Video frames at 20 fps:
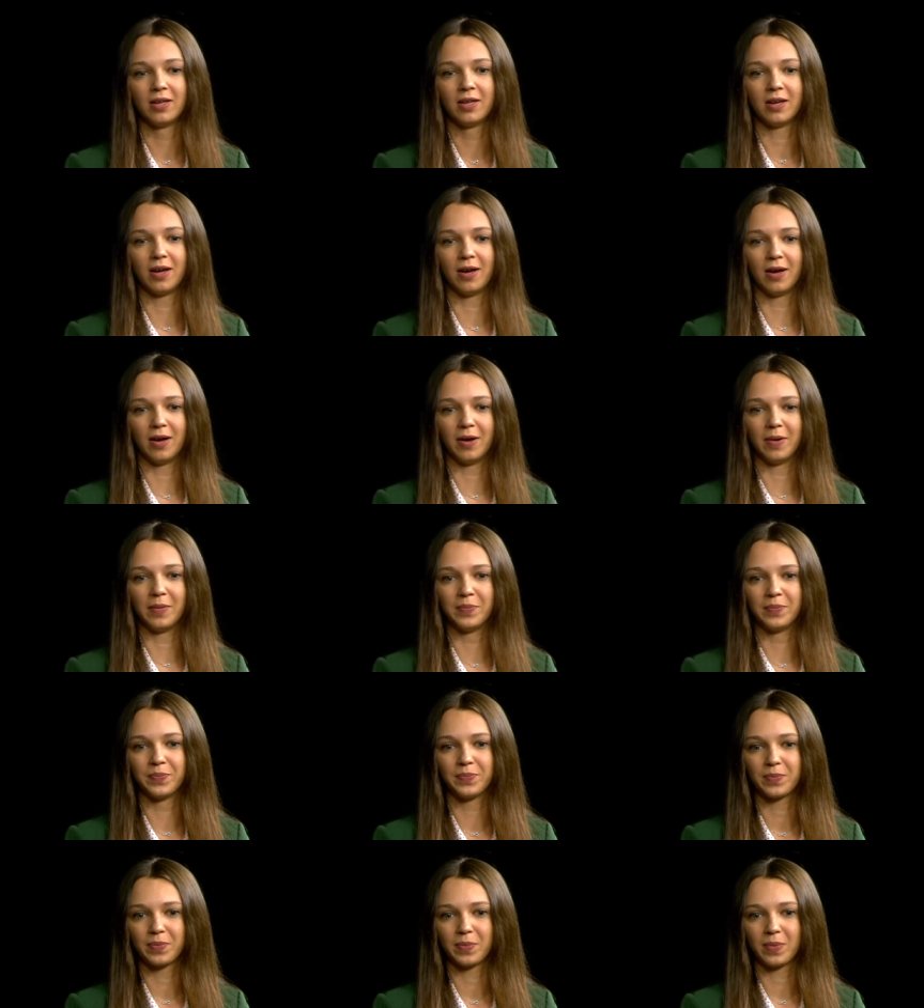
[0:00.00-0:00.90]
uh,
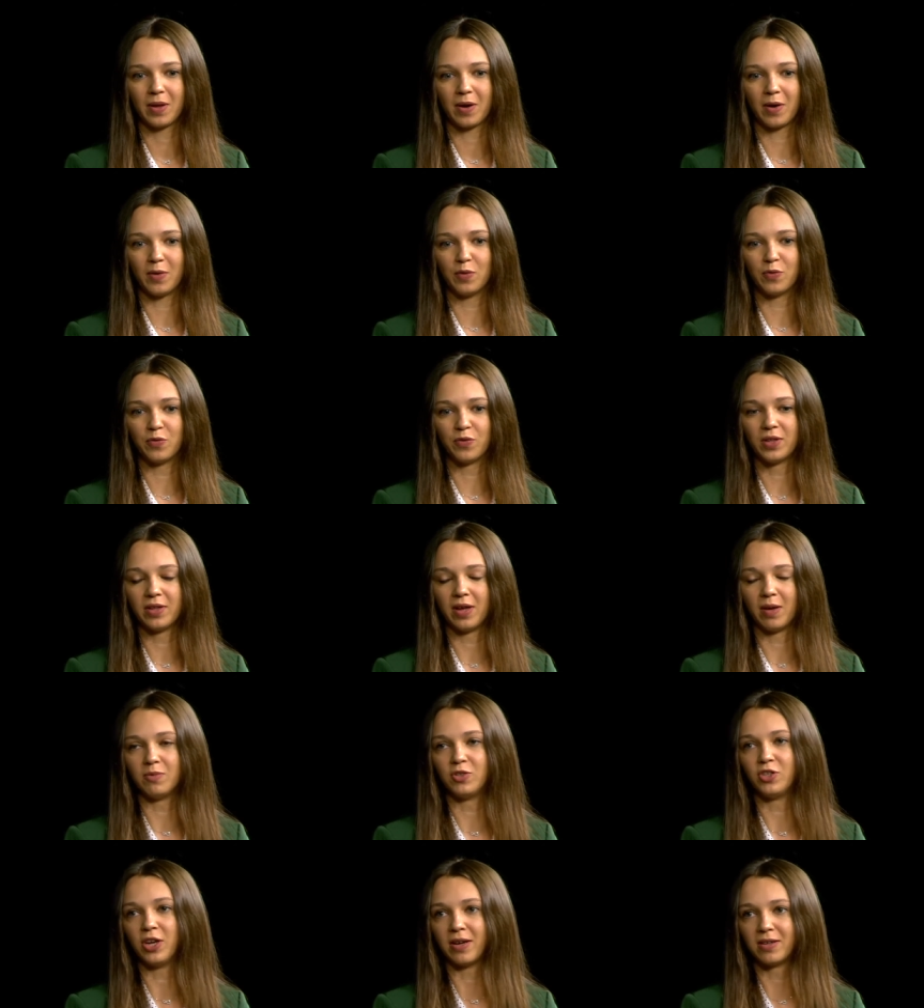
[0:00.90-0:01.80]
kind of really
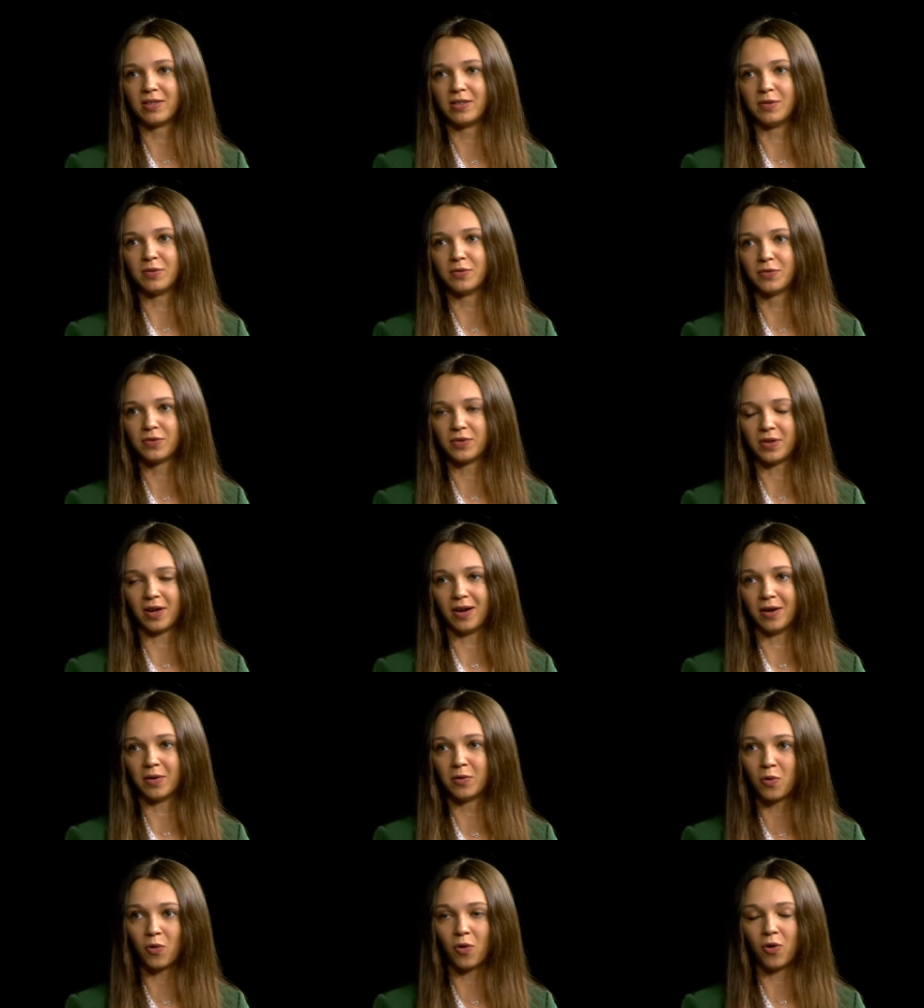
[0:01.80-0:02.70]
objective uh,
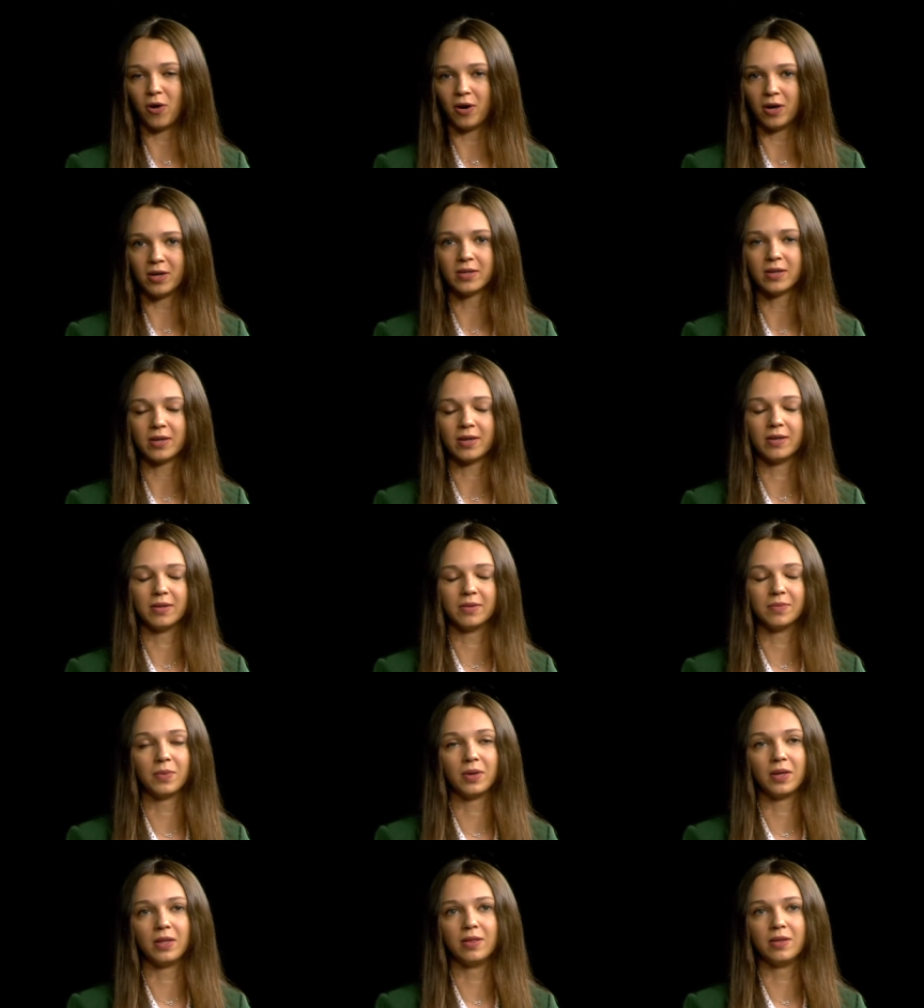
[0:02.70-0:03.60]
core
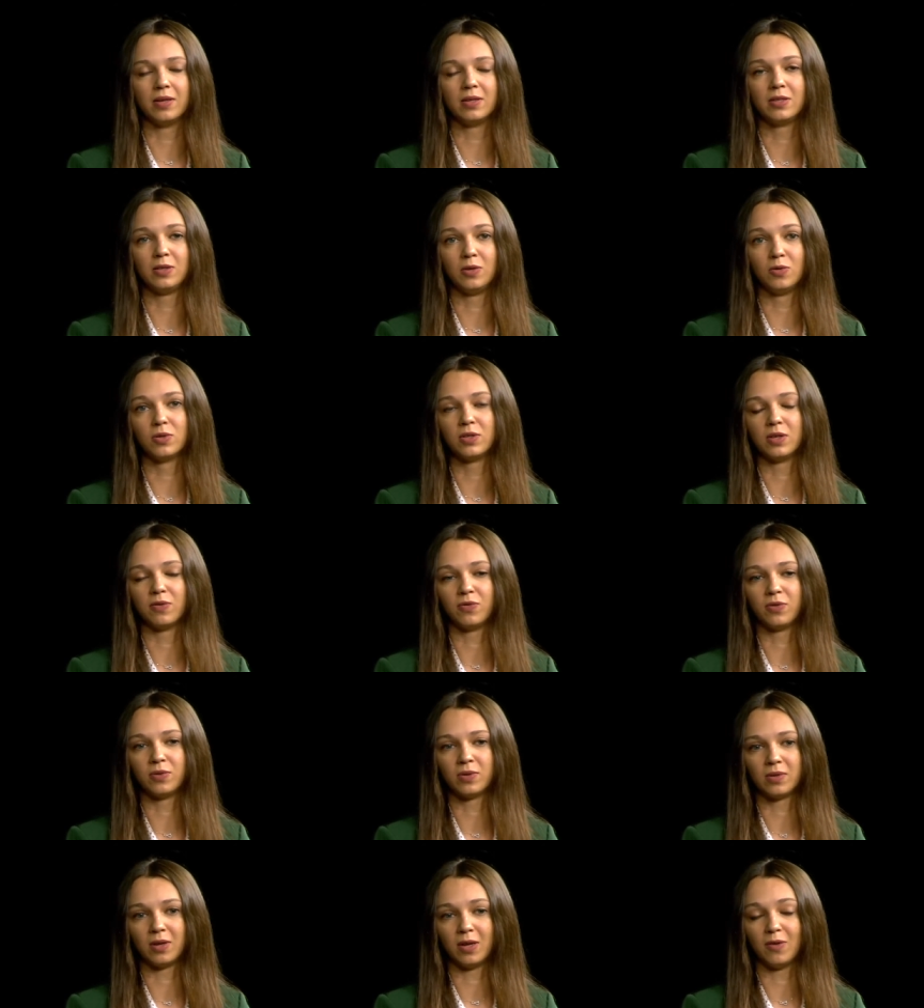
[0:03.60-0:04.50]
um, in this news if,
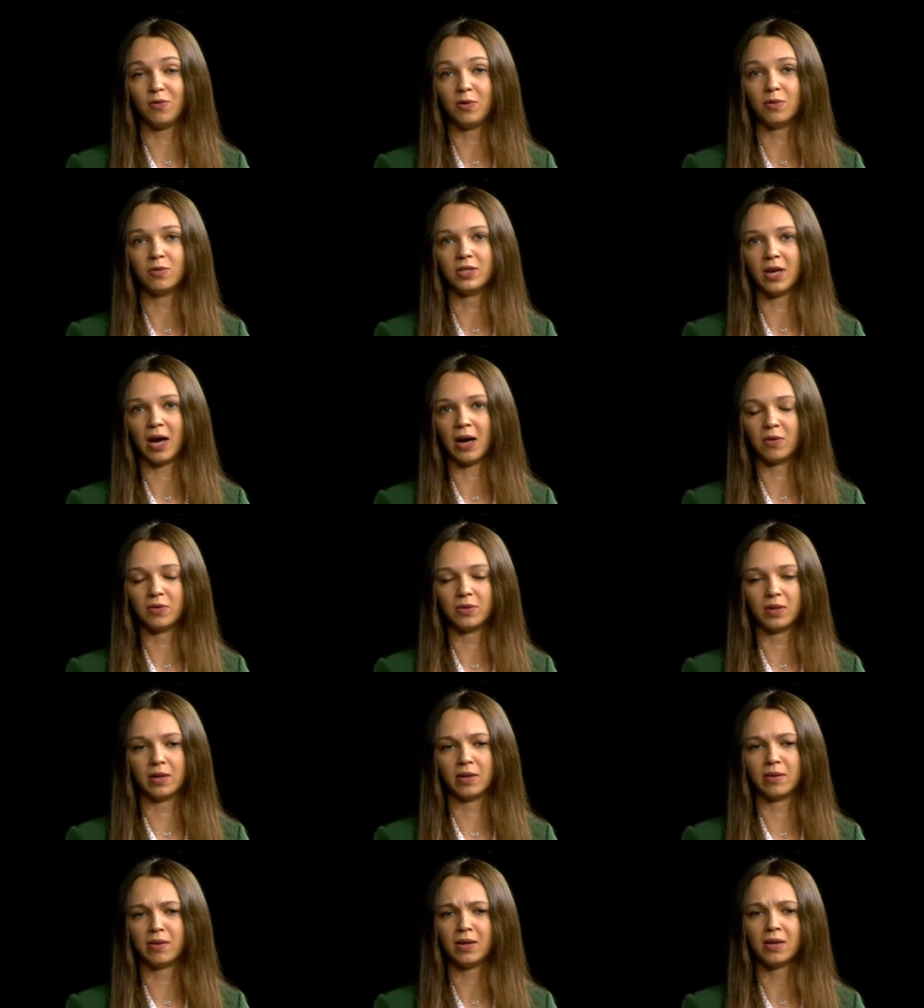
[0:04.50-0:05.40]
if you doubt. And
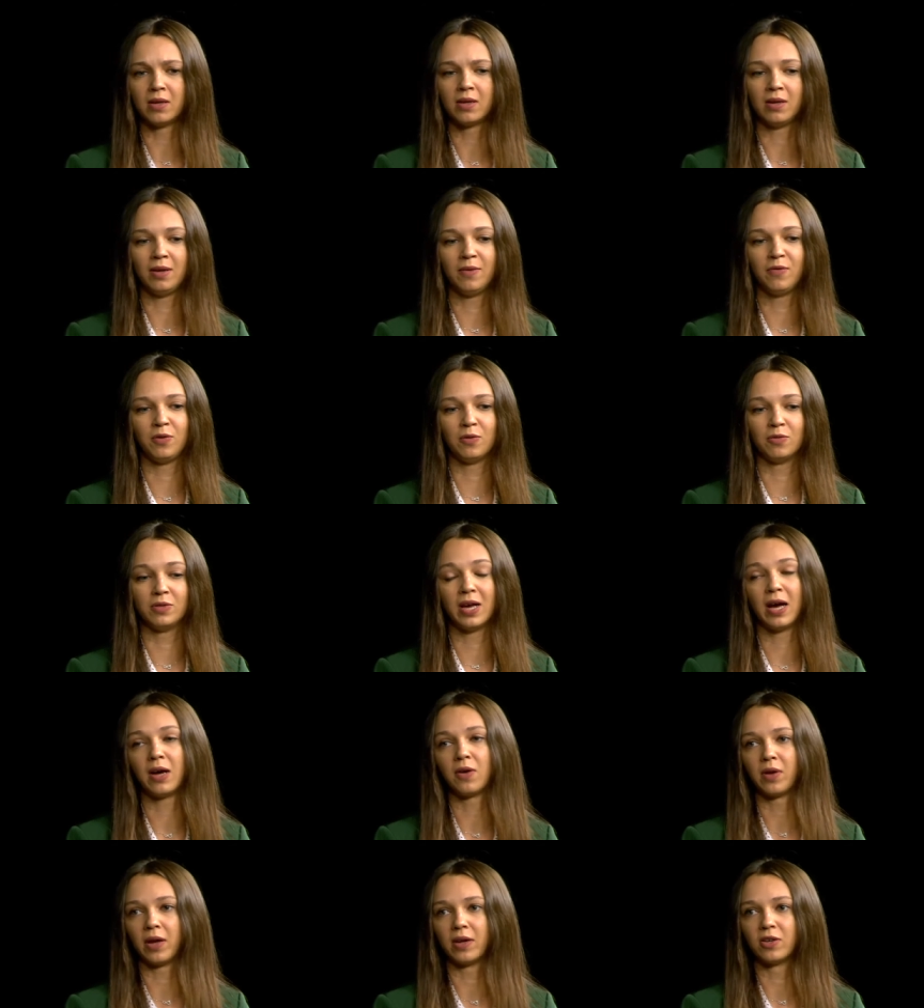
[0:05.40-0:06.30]
I think if you
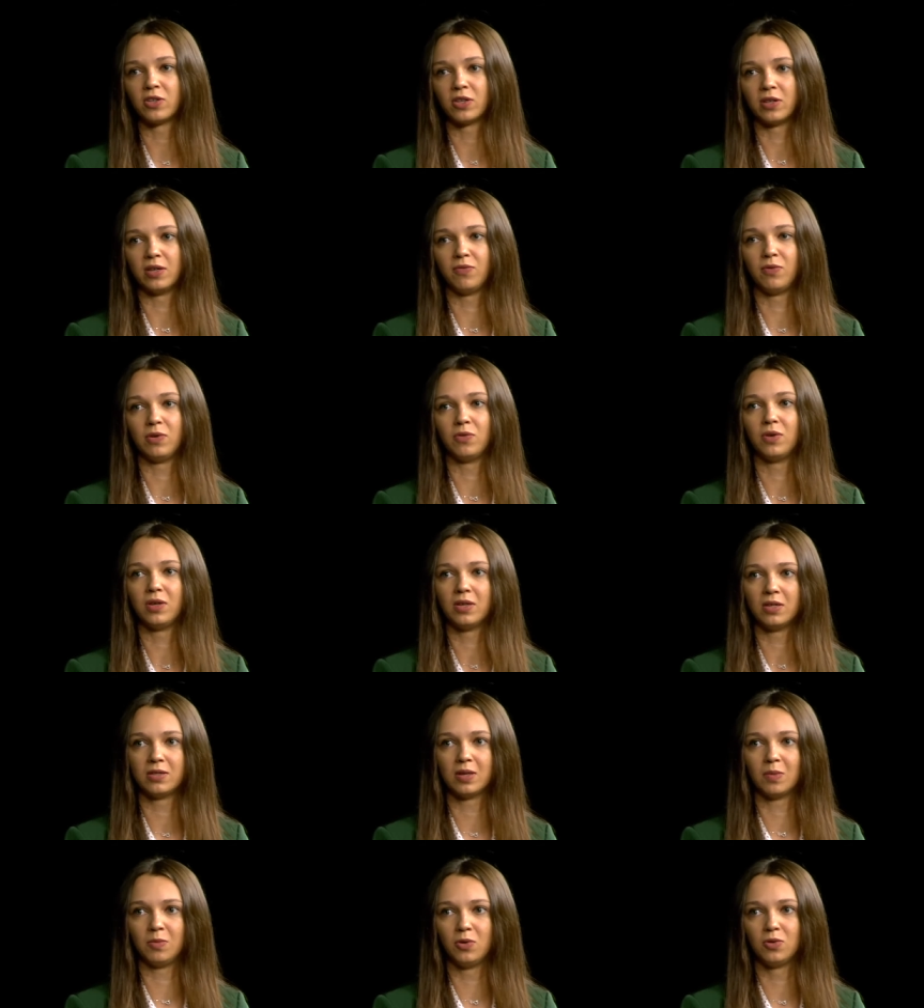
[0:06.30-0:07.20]
doubt, actually, if you read in
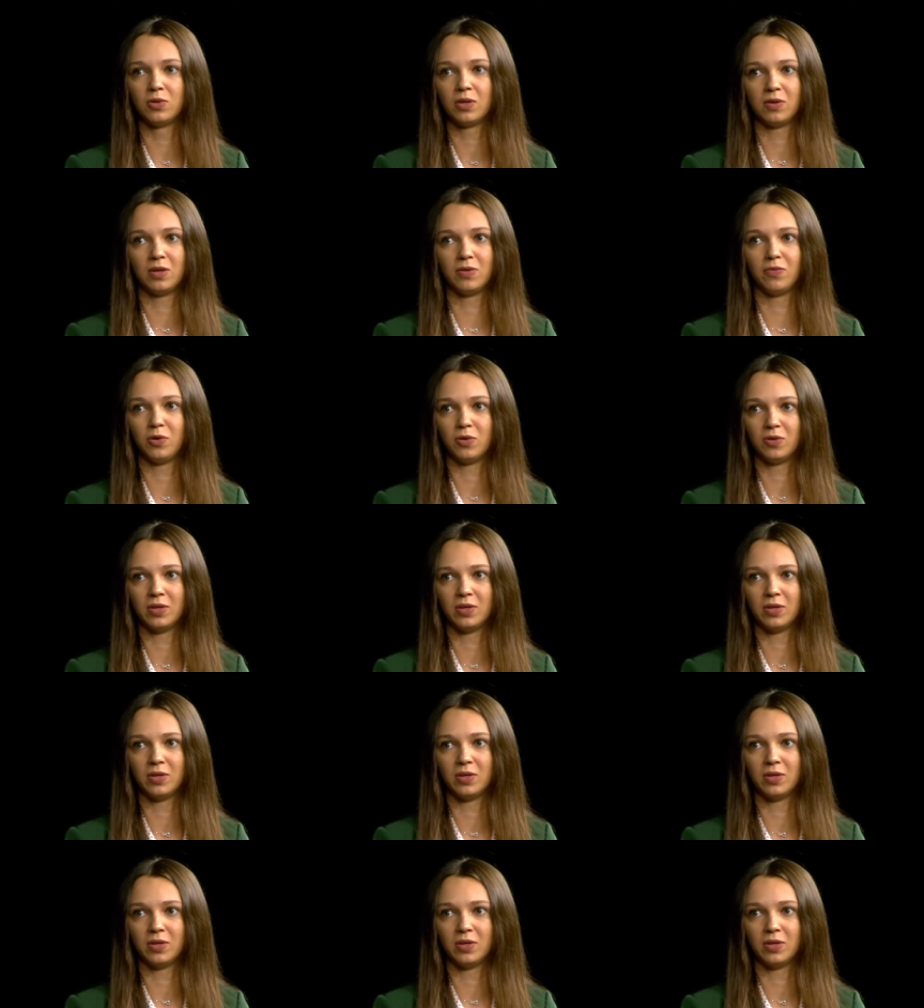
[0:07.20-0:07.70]
some news and if you